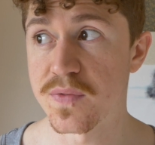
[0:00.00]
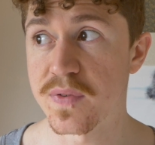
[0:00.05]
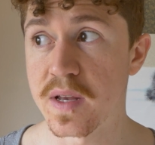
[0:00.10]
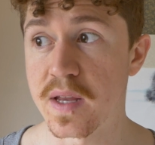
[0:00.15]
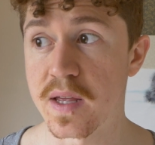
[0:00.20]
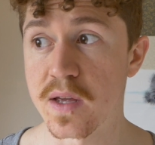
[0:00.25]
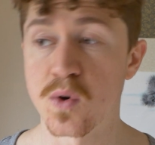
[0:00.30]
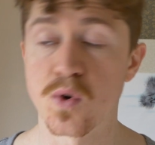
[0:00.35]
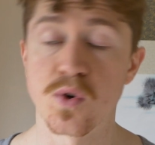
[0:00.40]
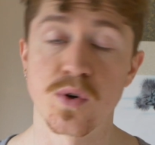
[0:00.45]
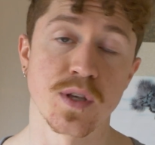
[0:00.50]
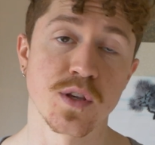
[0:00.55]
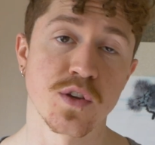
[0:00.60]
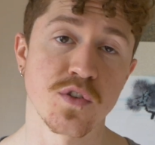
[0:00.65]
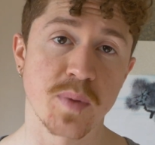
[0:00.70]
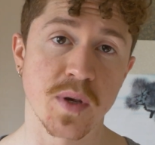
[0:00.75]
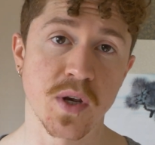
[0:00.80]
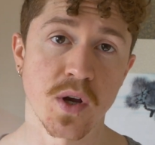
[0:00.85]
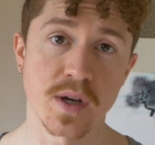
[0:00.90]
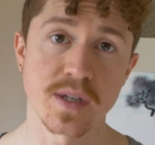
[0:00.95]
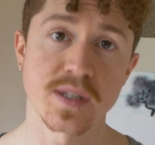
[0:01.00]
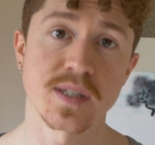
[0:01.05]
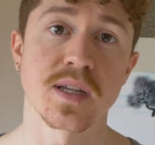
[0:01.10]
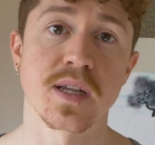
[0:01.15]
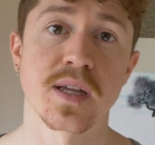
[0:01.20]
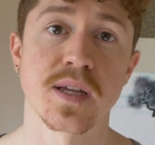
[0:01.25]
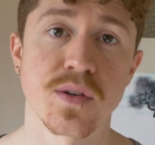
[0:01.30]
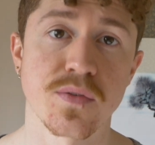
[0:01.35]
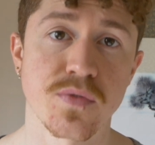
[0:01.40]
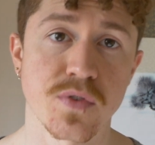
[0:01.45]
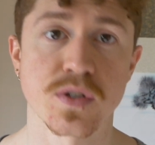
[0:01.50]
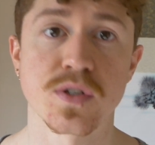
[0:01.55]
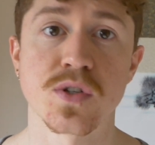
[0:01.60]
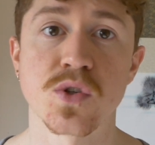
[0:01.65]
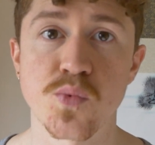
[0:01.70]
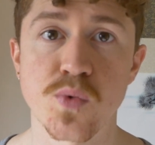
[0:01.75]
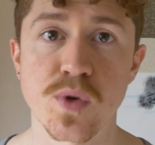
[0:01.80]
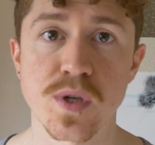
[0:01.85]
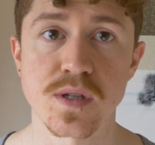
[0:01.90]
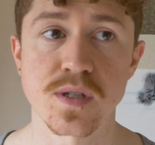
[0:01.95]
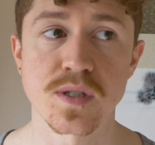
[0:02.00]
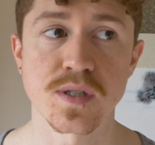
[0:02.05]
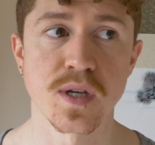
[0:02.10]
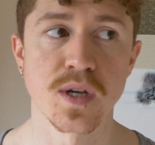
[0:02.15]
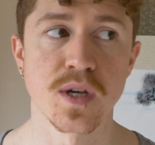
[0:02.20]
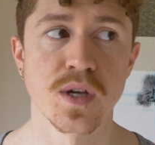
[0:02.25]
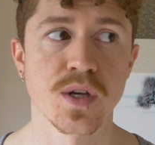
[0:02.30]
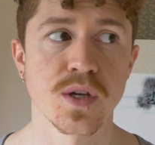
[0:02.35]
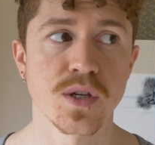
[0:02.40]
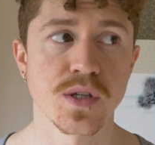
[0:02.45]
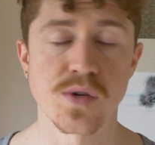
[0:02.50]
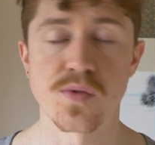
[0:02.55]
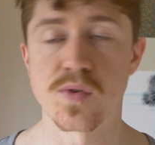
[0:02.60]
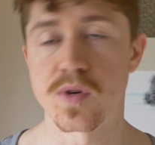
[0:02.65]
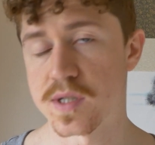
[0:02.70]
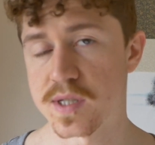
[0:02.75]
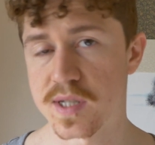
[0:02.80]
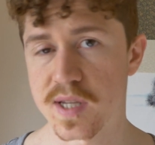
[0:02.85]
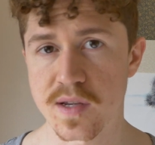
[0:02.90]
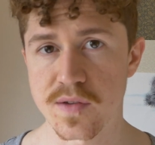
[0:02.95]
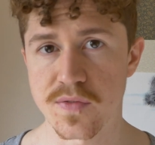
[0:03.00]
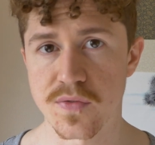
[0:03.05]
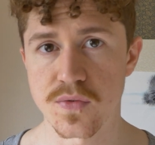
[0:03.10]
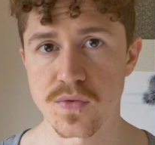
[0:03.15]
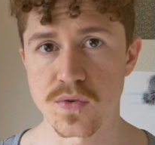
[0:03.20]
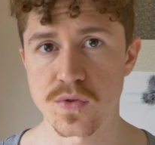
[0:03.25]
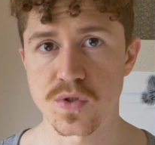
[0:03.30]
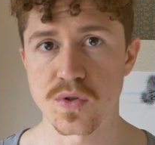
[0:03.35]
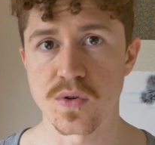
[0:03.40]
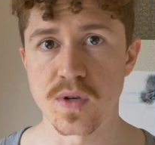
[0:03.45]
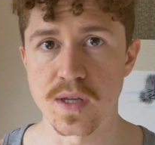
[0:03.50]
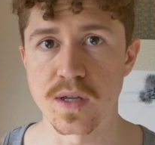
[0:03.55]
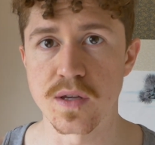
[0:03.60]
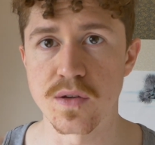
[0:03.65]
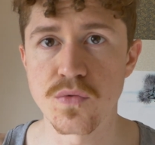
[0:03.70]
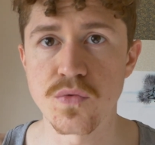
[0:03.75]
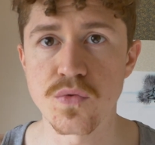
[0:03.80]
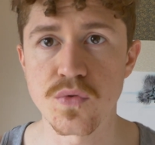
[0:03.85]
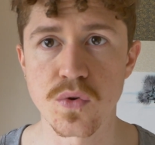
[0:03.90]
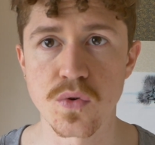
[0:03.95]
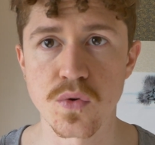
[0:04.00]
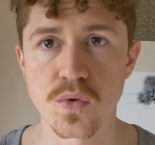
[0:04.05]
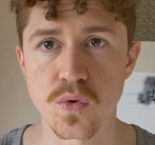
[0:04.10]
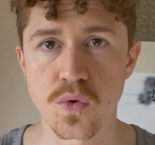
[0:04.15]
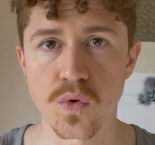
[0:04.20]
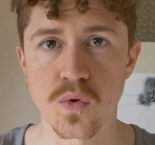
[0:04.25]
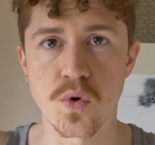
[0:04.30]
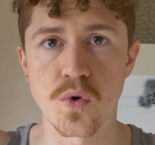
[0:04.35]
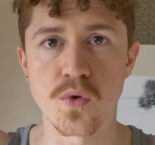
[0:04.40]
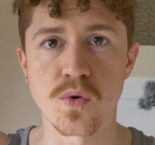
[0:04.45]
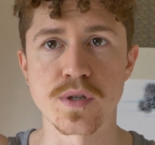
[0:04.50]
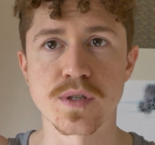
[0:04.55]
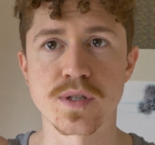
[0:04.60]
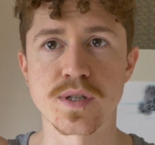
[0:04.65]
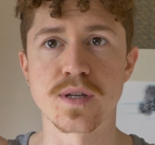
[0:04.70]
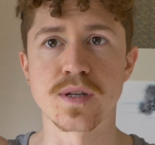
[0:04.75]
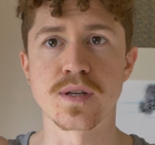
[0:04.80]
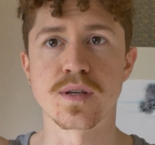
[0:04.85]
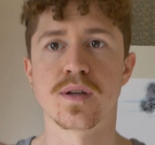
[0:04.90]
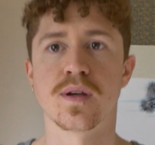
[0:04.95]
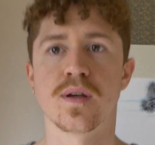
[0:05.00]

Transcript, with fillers: feeling good and you've been isolated for two weeks, you are safe to leave quarantine.